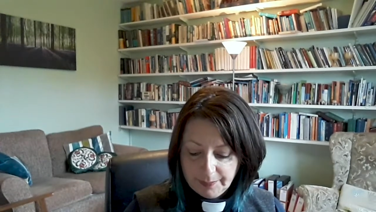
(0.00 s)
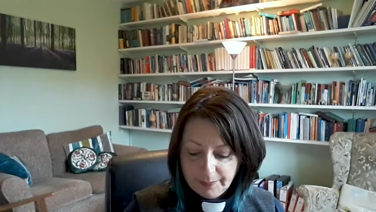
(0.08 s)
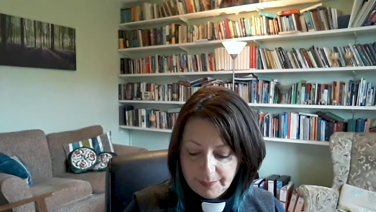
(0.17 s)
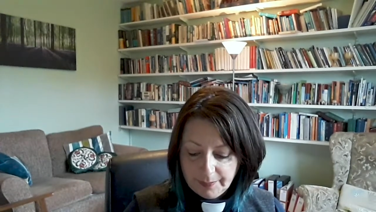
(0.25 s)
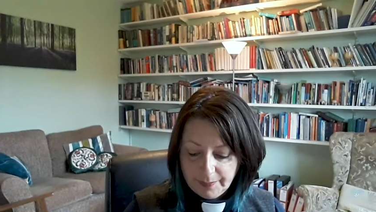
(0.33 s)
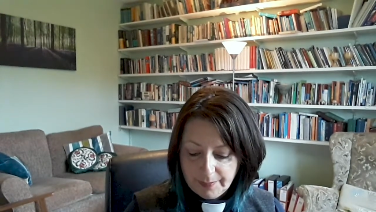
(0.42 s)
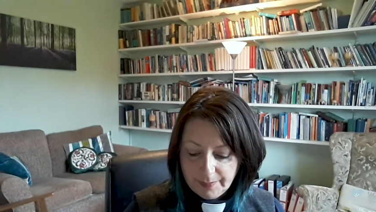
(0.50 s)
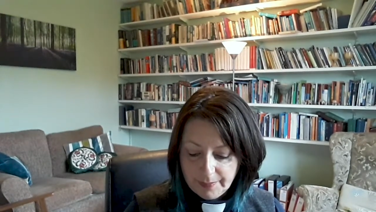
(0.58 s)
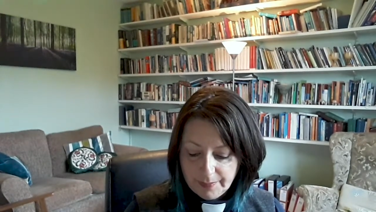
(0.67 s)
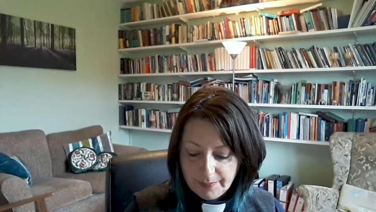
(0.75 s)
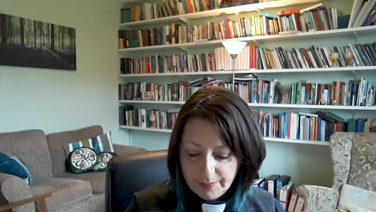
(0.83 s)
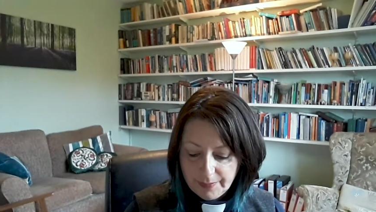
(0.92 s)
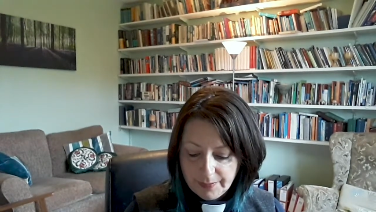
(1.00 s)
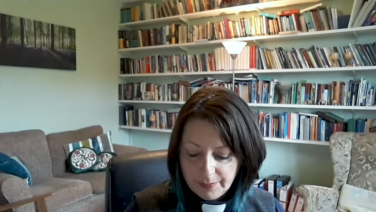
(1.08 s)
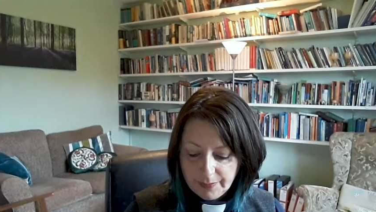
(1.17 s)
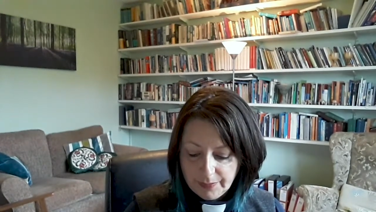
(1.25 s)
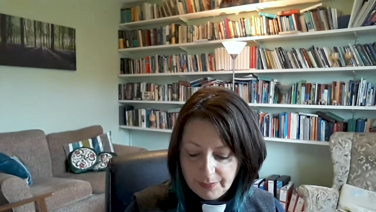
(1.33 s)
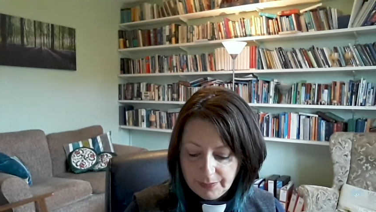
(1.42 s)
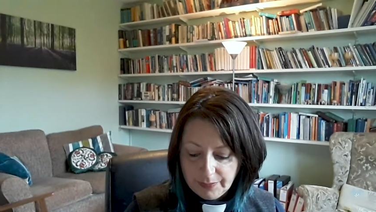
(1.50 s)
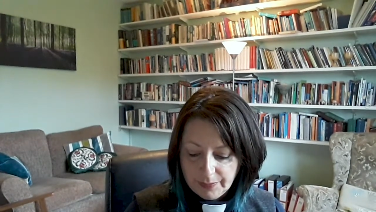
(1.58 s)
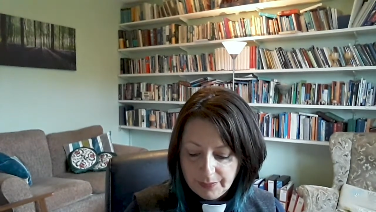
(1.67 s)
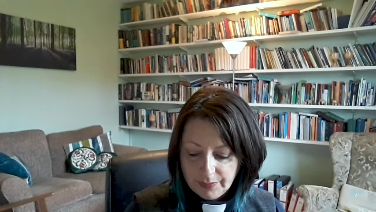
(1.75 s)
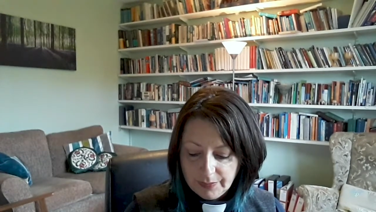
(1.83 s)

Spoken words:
No one is speaking in this clip.